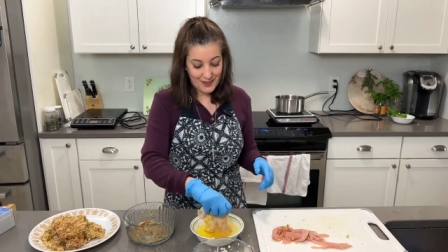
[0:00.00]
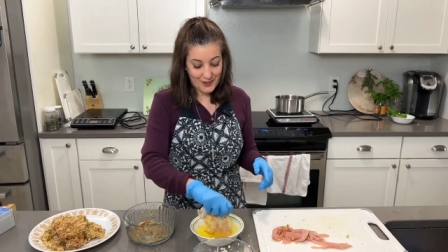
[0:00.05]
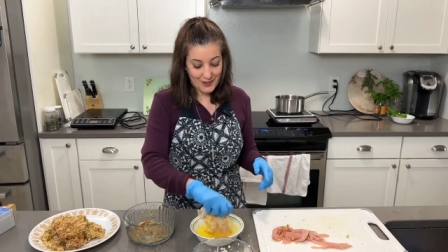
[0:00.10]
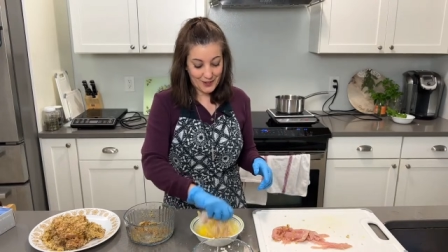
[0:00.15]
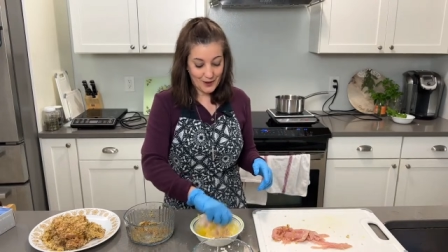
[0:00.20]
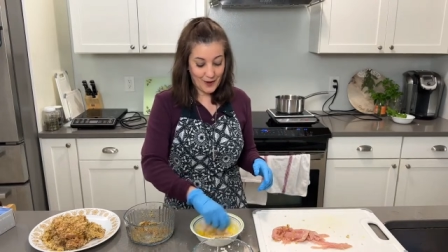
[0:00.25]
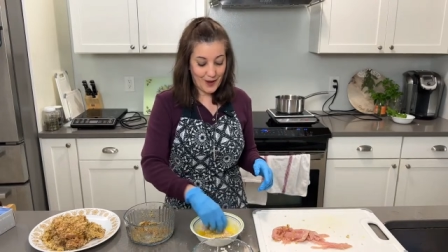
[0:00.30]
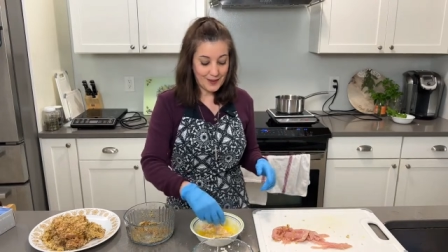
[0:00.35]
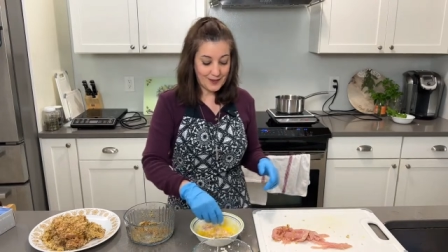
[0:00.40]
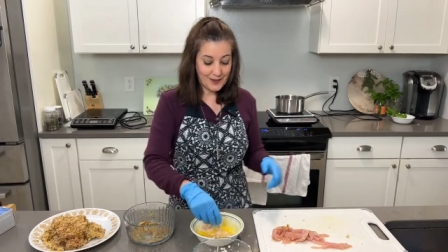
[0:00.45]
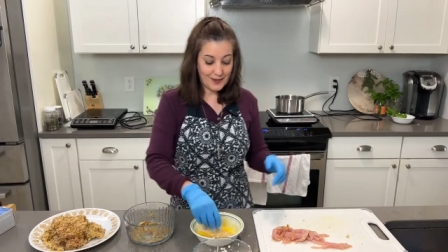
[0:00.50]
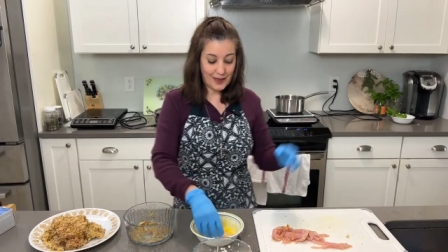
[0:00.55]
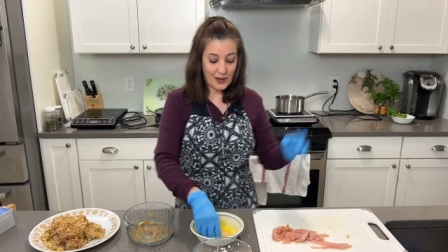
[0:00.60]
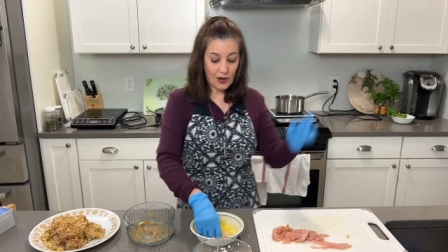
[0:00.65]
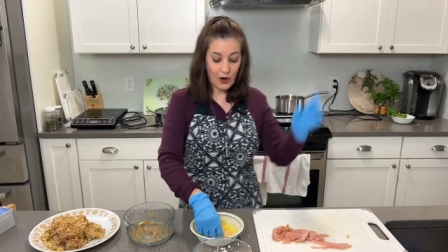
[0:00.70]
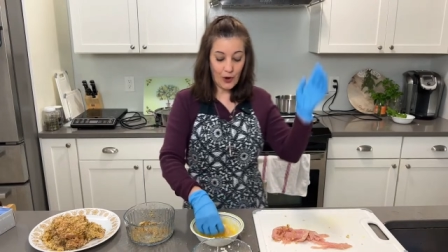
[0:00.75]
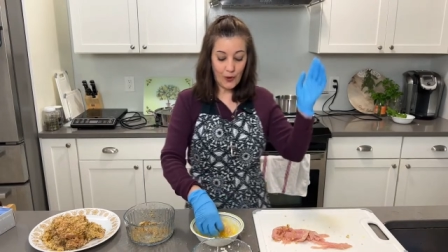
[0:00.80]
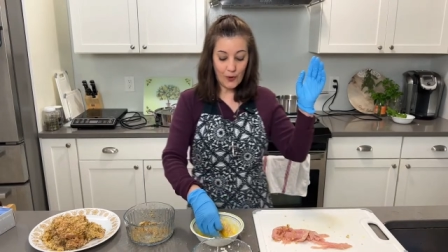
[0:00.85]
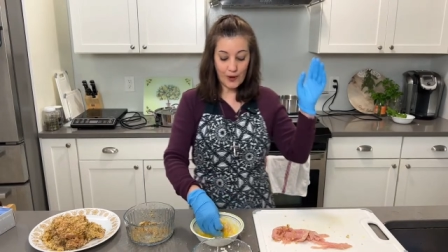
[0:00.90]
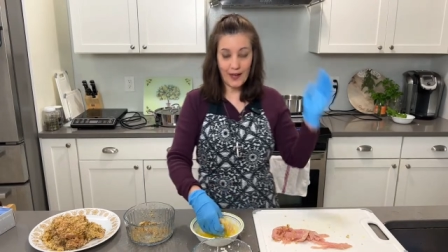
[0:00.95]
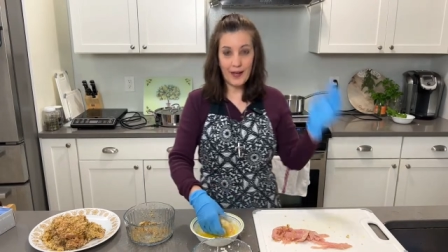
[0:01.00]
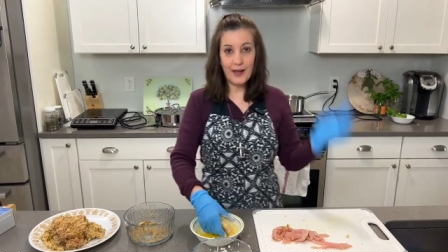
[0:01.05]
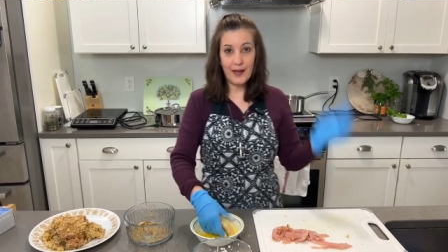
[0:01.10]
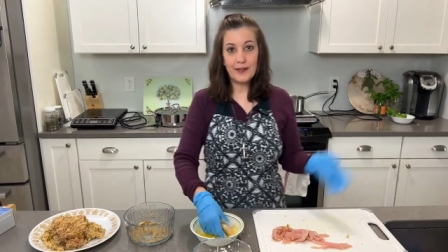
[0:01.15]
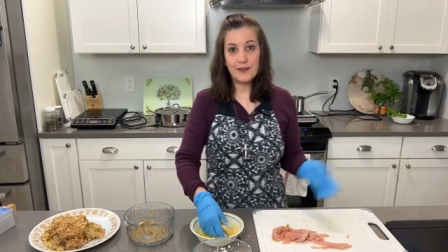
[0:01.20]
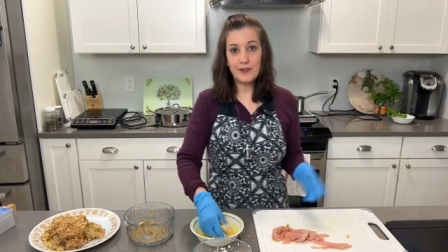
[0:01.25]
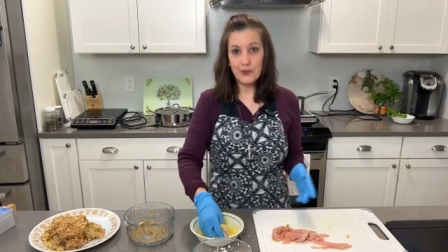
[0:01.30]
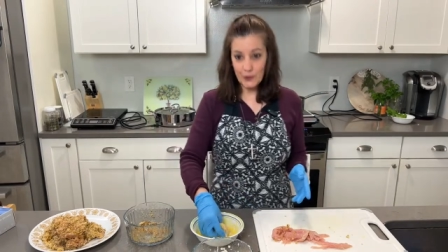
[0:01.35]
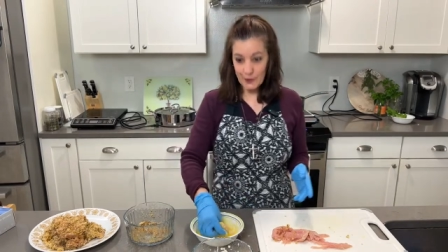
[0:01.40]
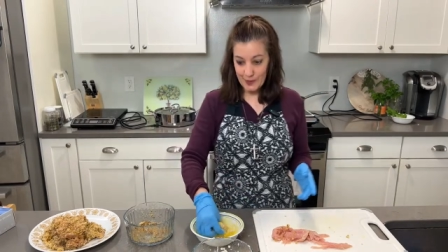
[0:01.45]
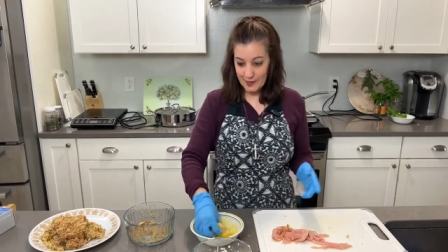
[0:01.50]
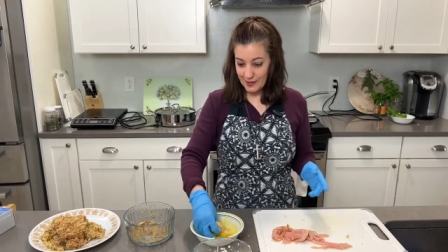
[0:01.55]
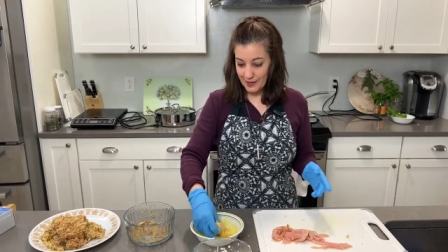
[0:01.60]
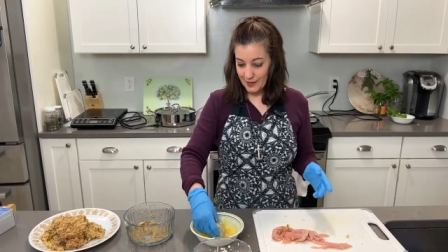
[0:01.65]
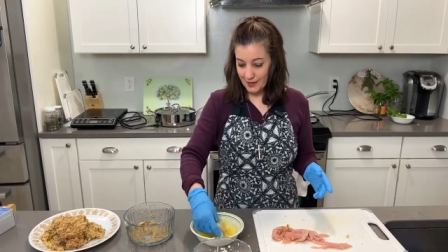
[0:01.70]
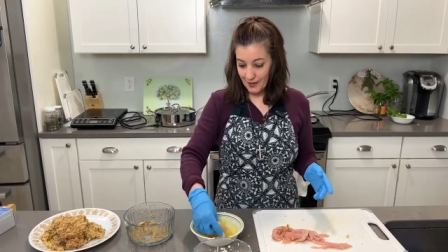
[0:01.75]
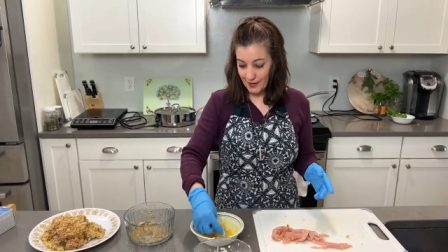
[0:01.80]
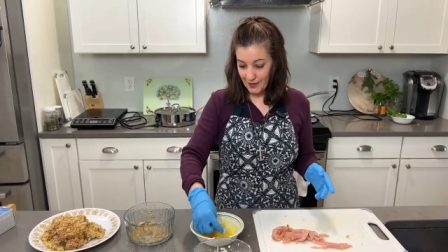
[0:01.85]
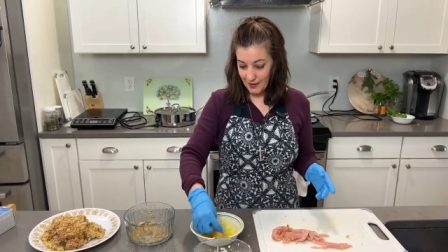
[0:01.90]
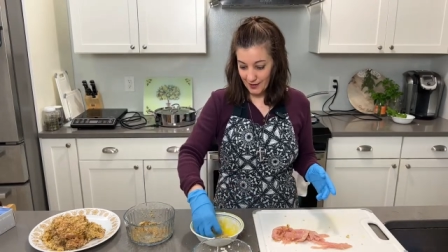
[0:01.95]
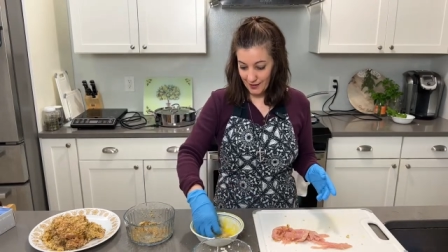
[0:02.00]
so I said, okay, sweetie,